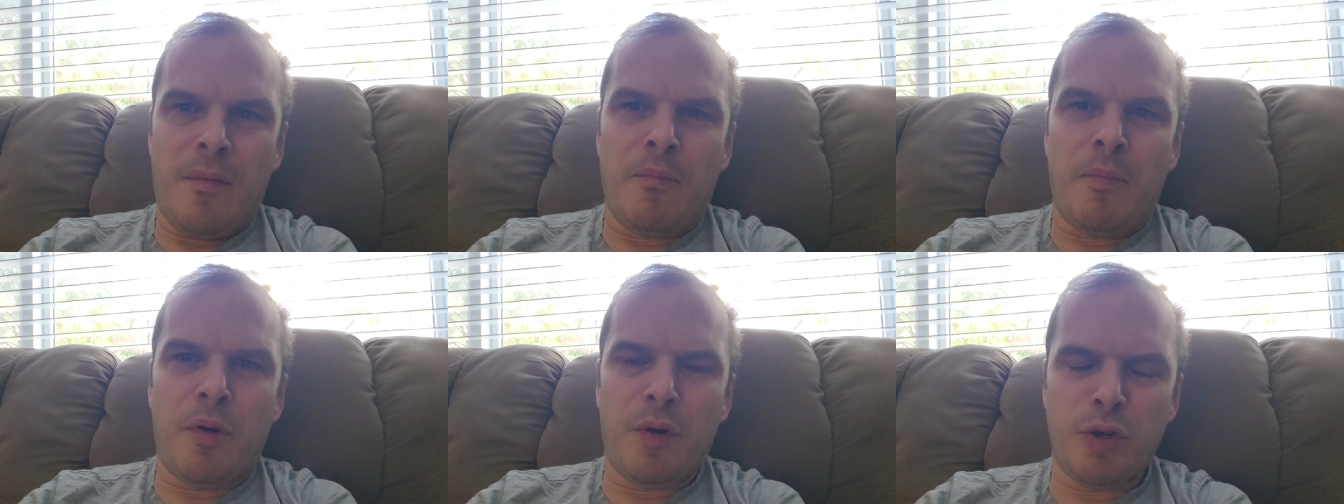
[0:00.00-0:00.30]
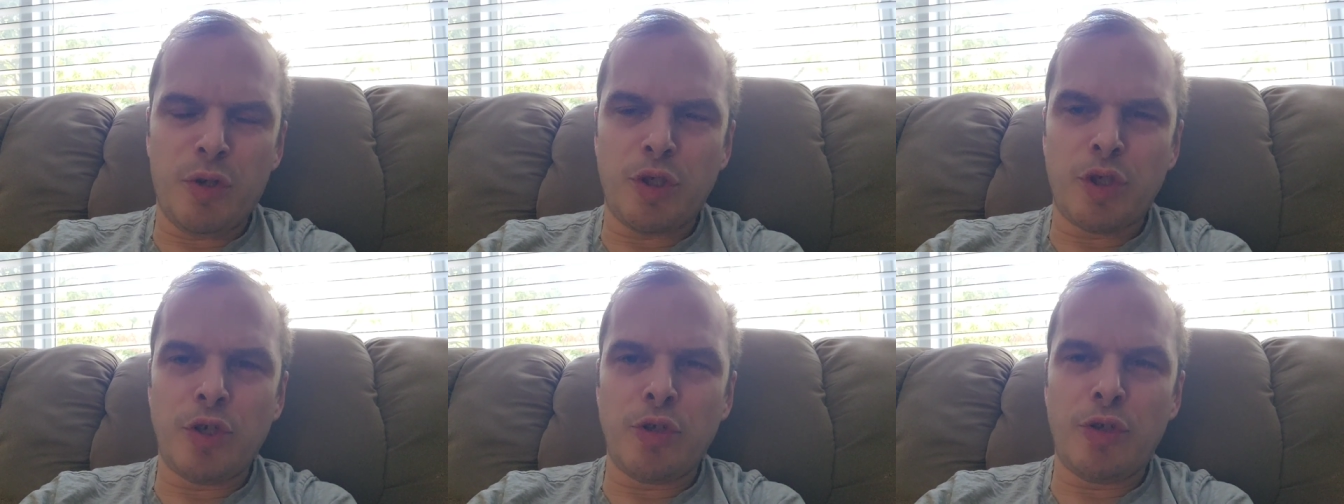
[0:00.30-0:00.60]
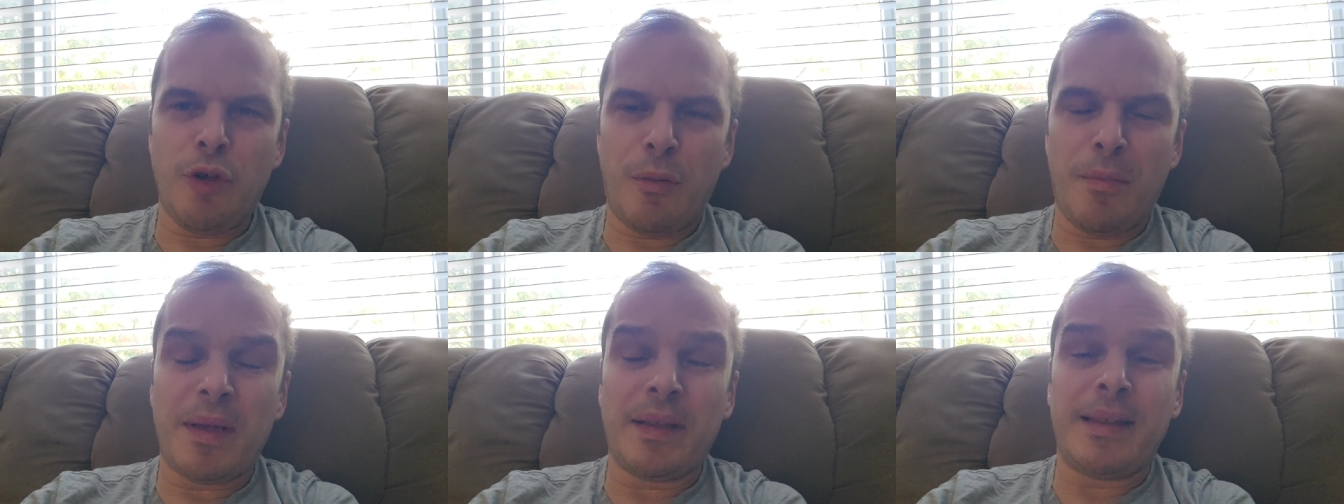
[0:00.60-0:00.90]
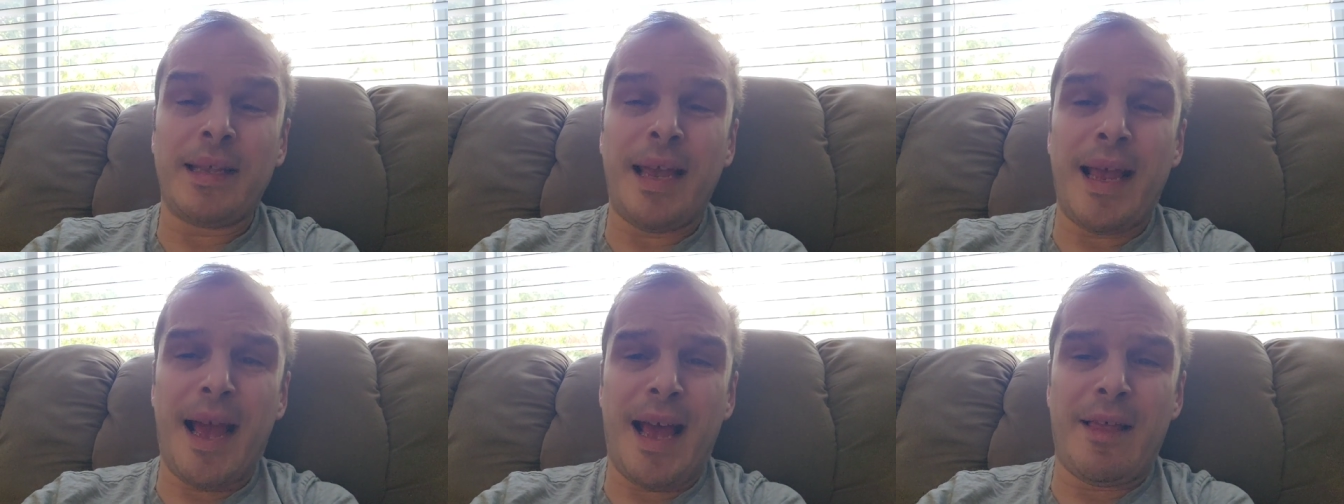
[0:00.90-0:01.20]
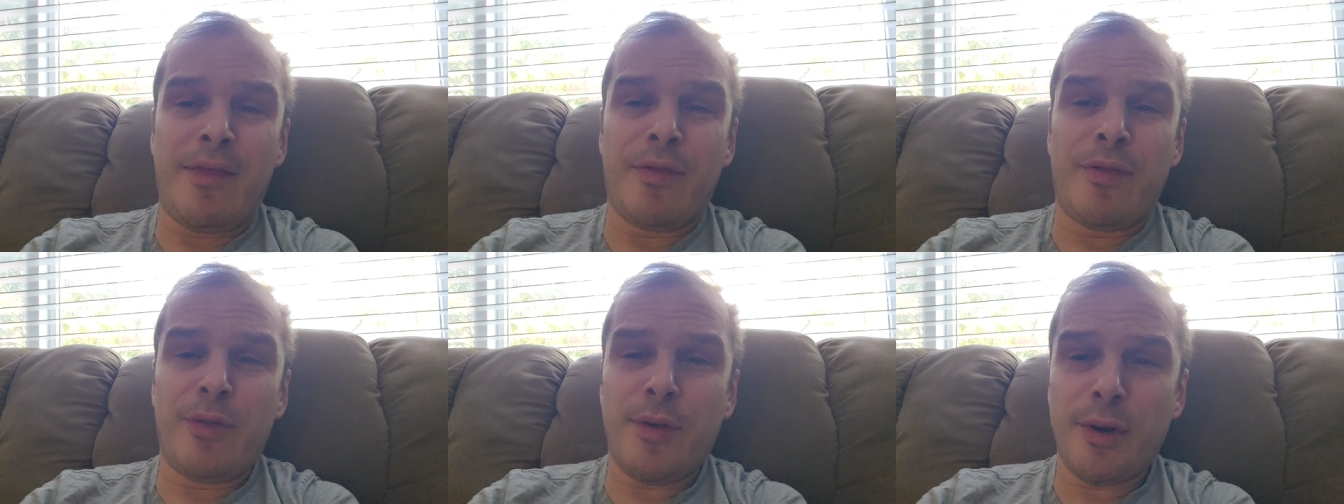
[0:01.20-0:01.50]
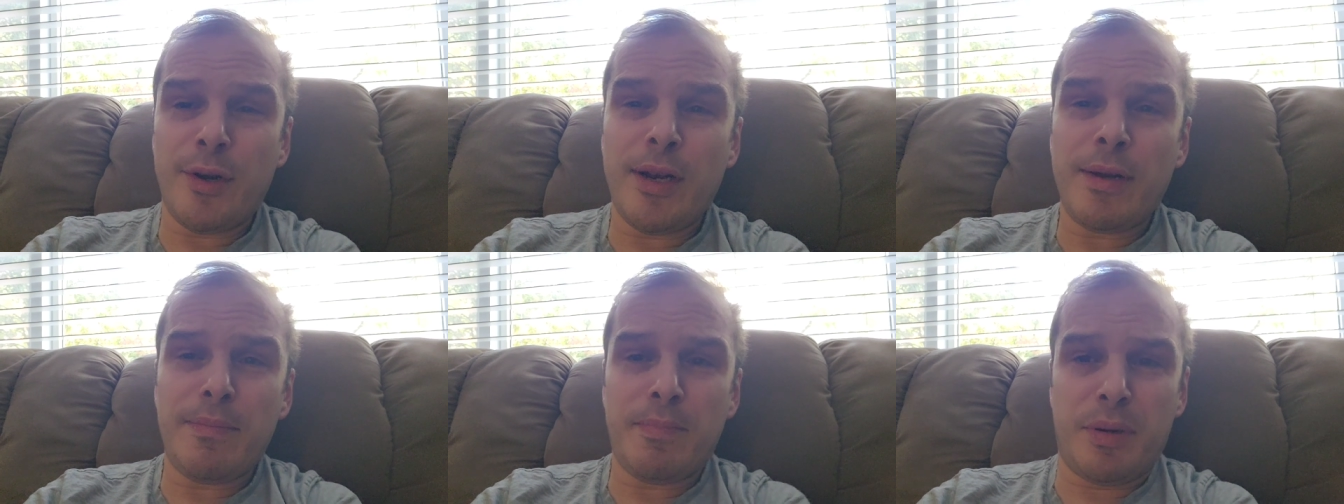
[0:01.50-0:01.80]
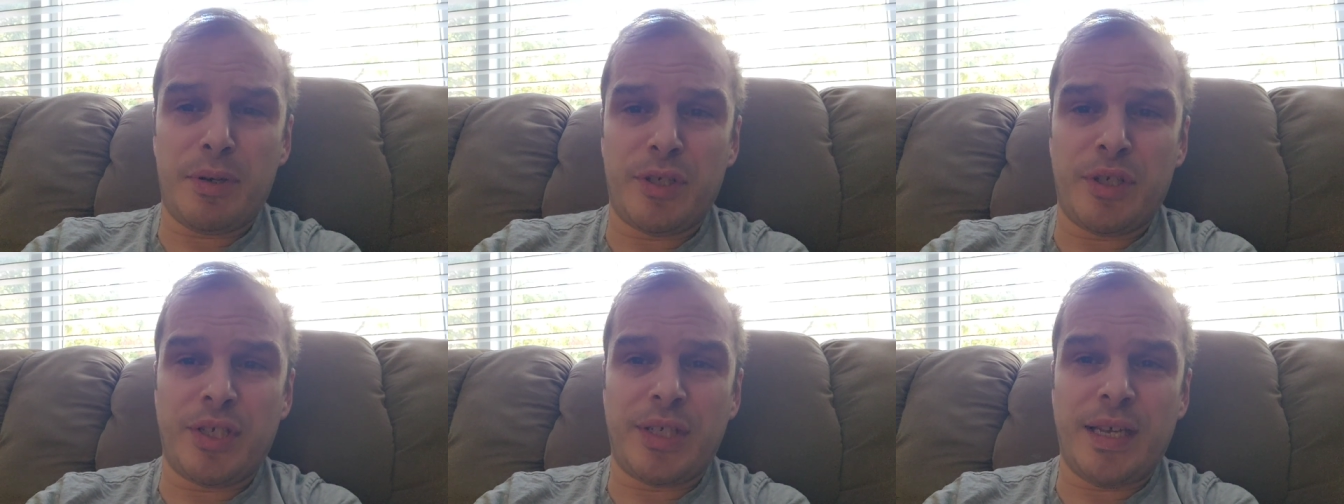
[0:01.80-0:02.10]
Borussia Dortmund, they had
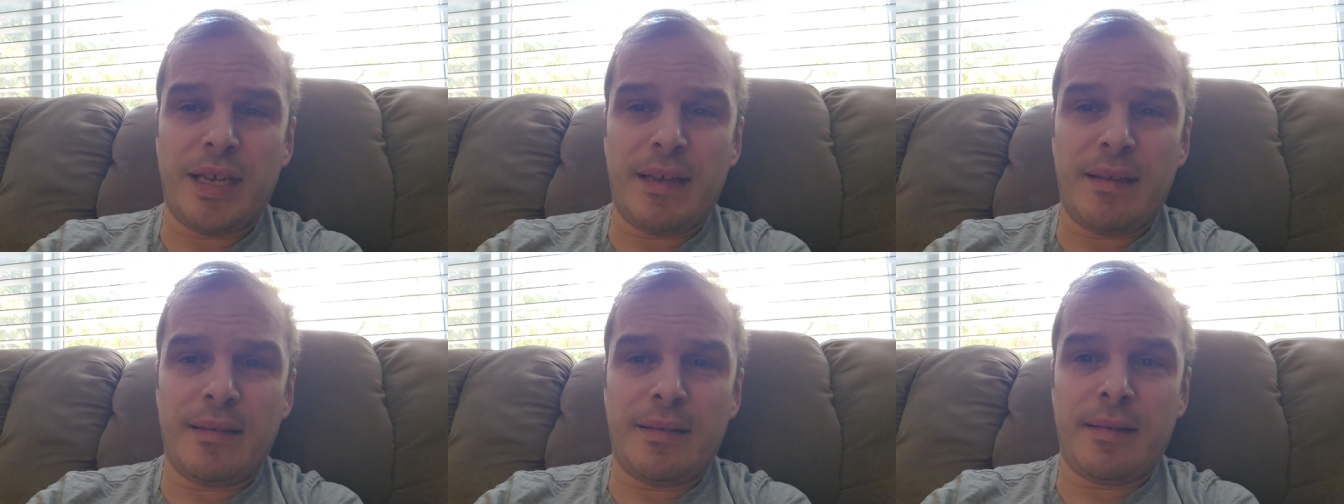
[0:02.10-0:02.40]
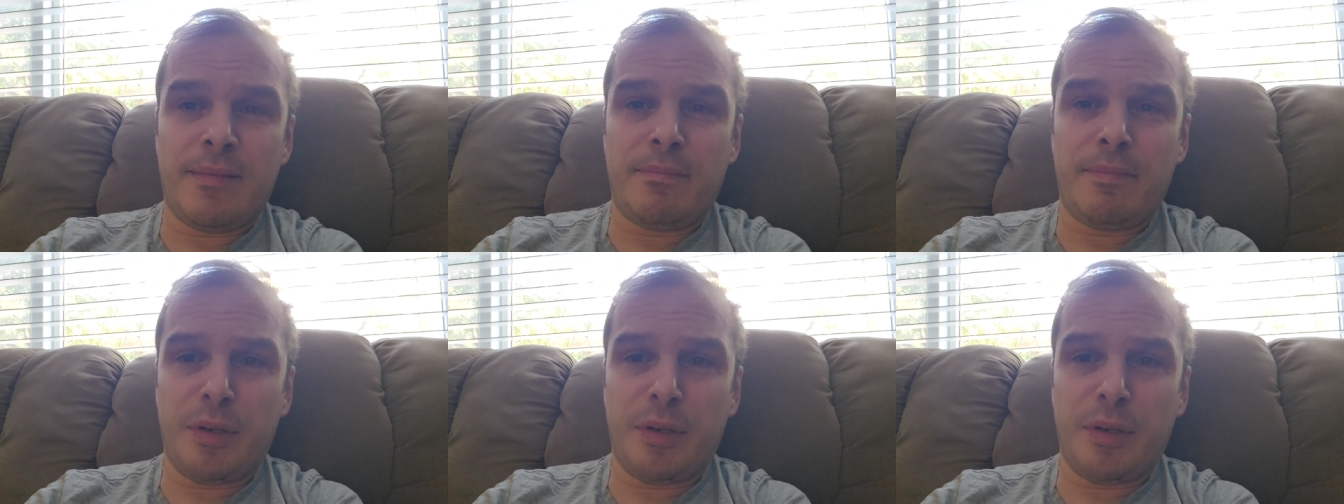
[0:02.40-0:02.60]
30%